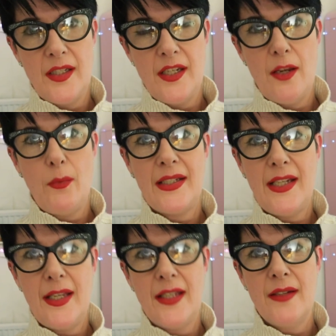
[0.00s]
you know,
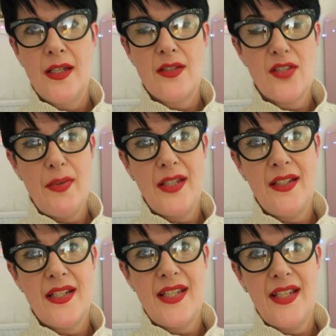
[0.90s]
weekly sewing,
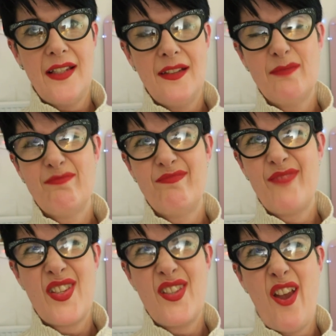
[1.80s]
knitting
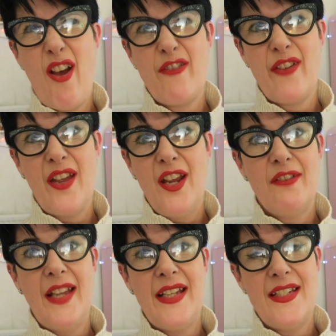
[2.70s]
stuff
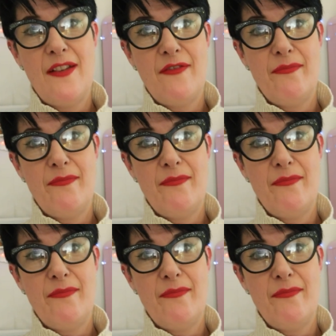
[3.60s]
related